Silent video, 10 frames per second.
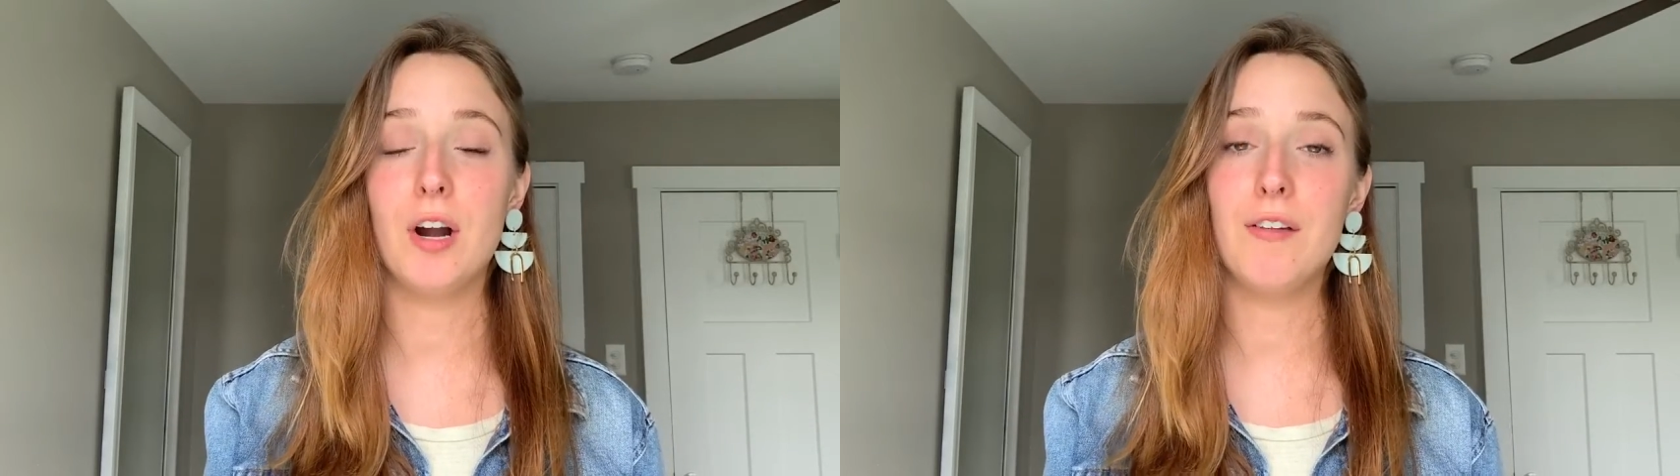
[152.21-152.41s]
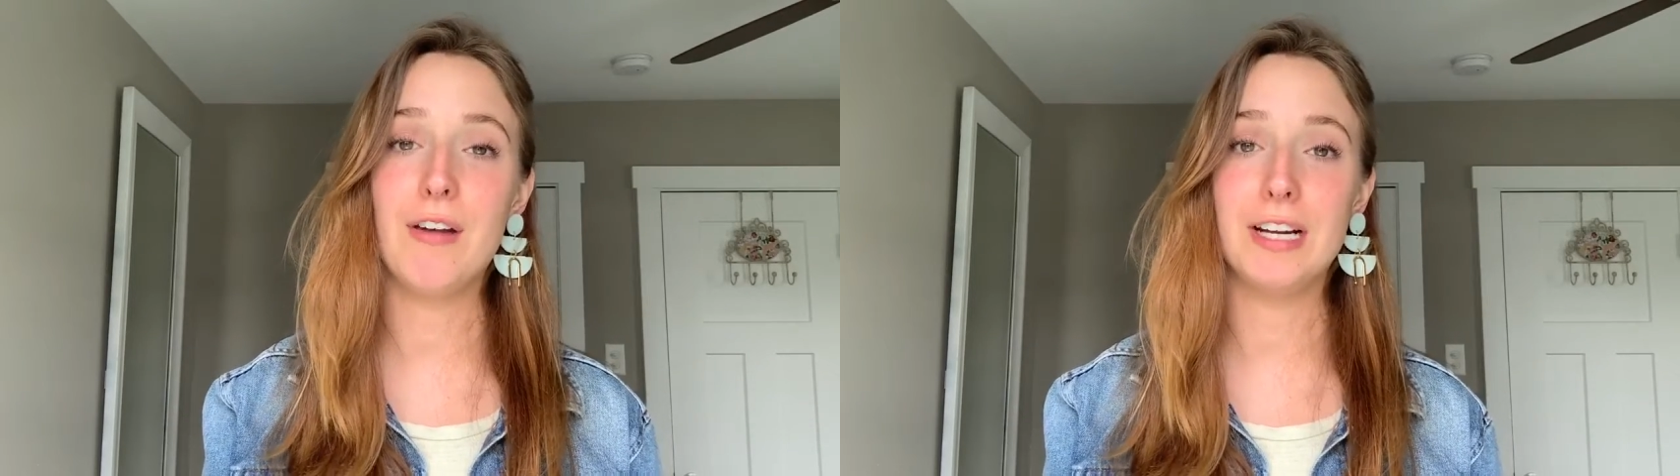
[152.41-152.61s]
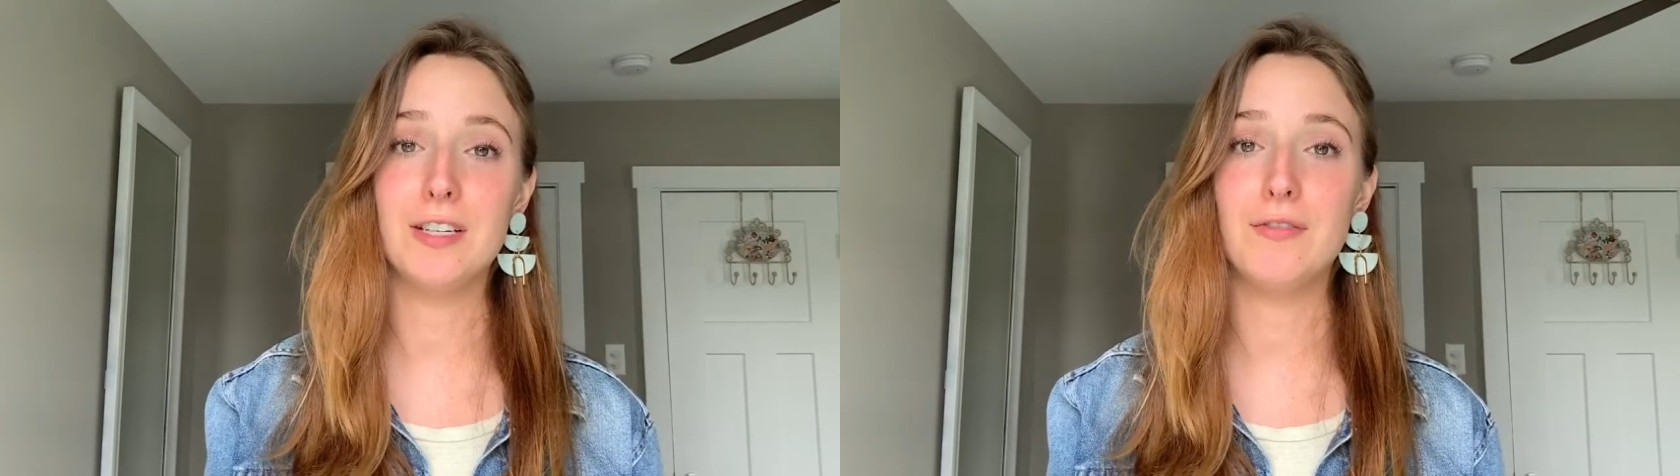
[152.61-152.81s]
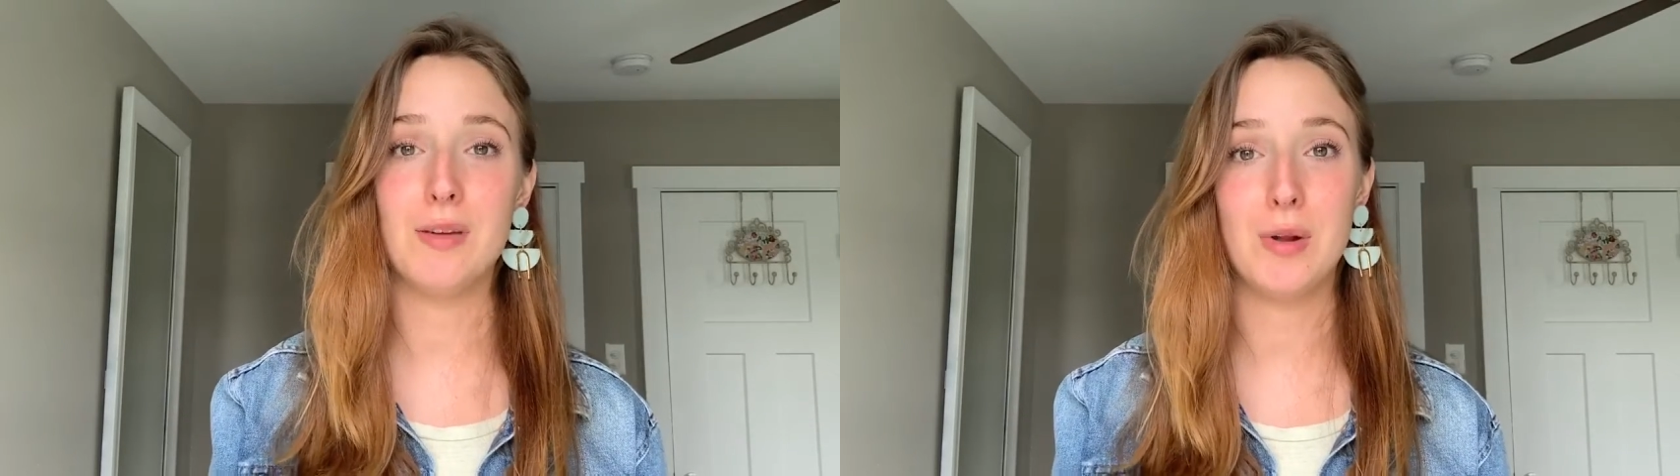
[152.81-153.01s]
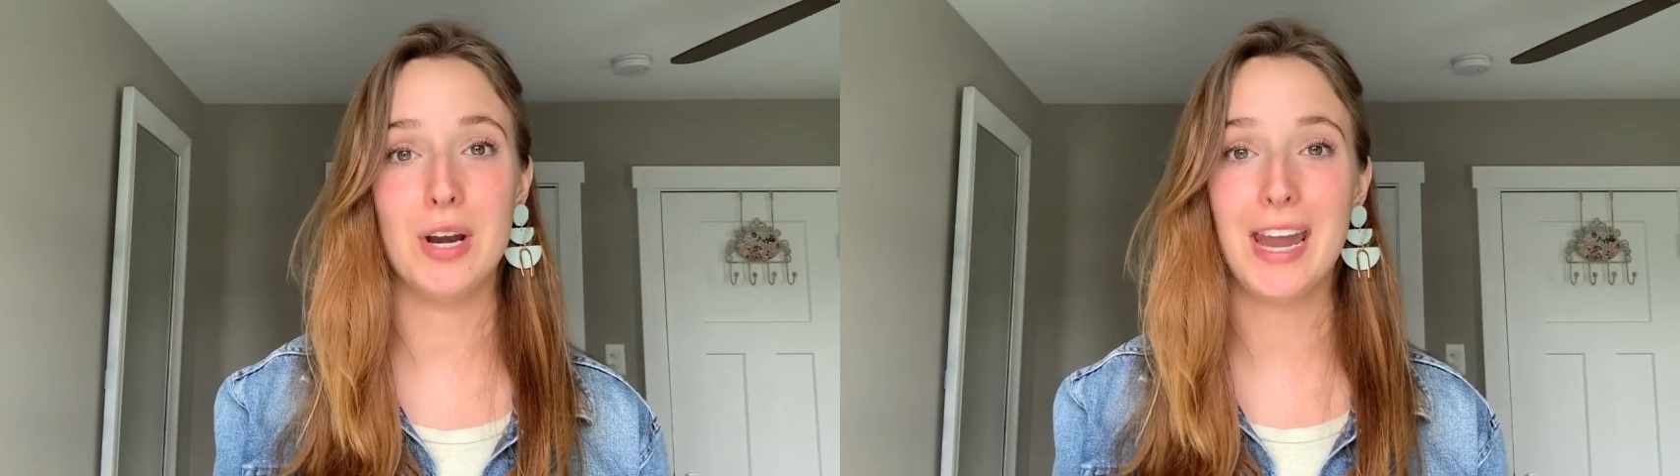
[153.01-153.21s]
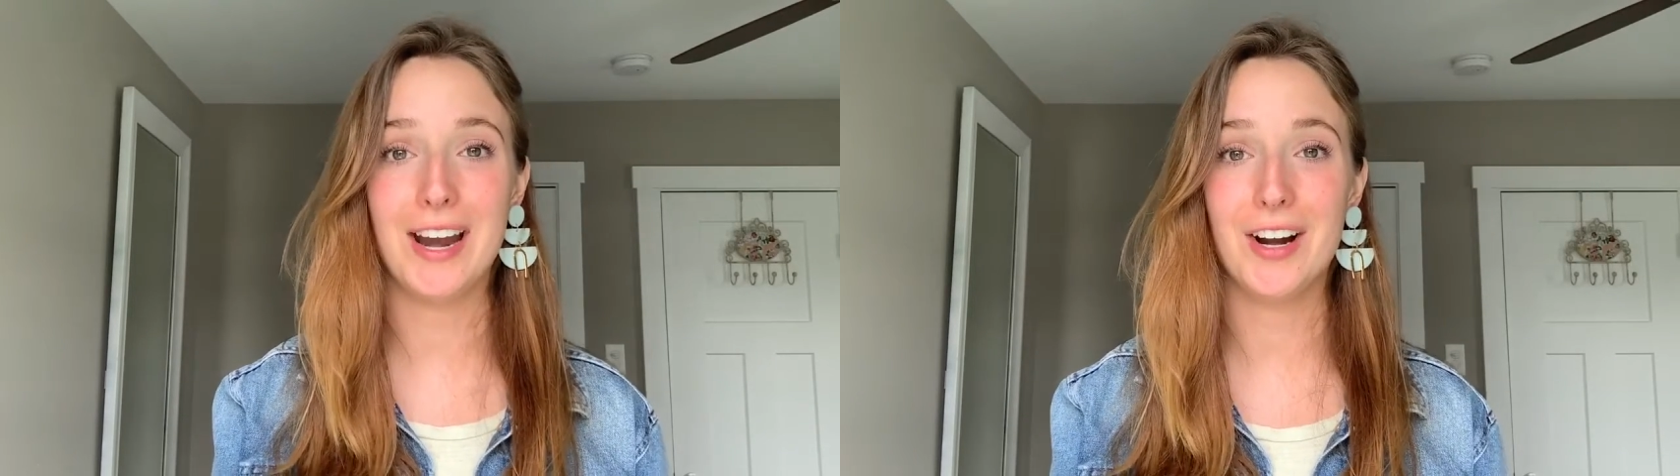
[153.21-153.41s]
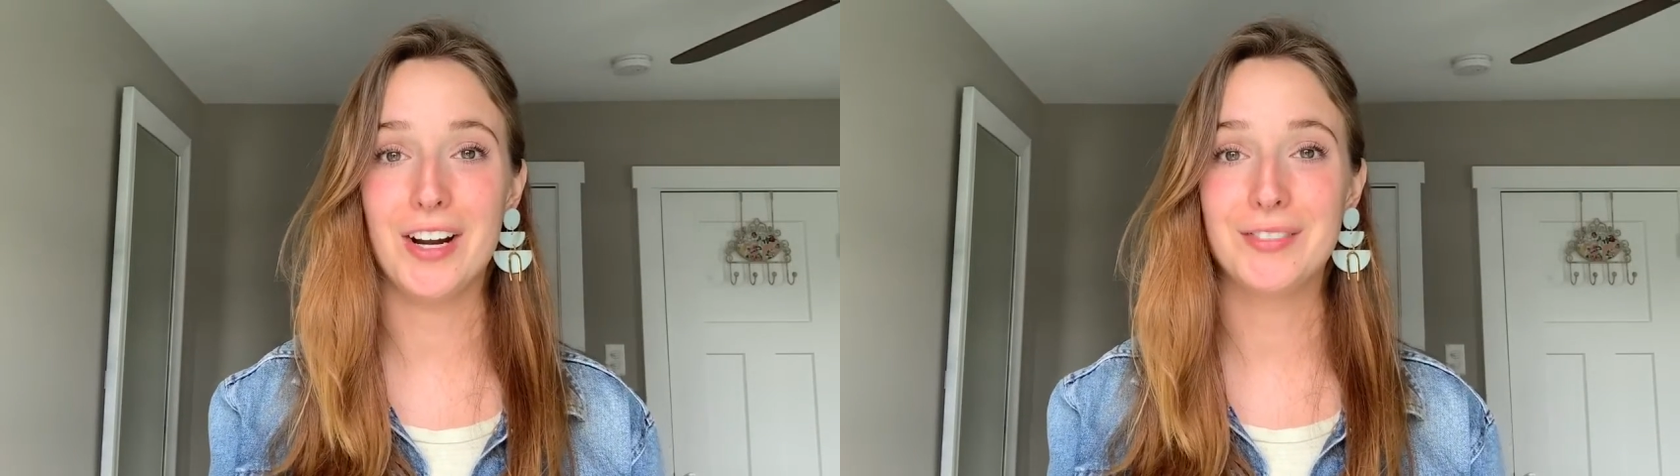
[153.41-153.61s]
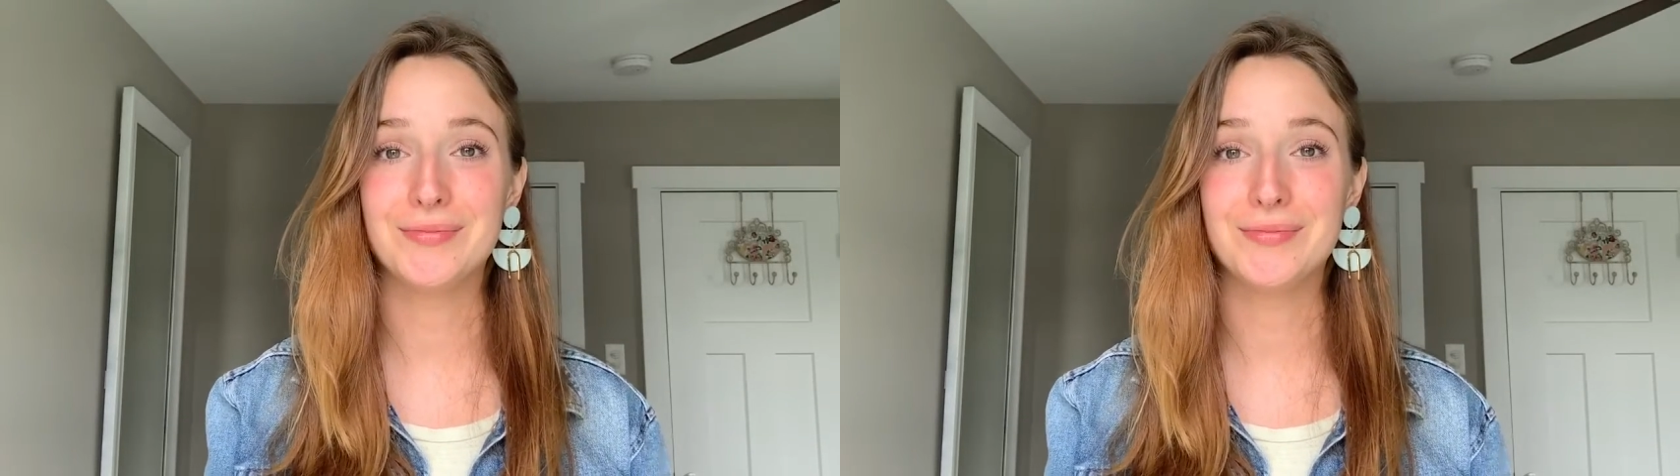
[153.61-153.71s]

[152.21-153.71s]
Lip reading: and effective communicator.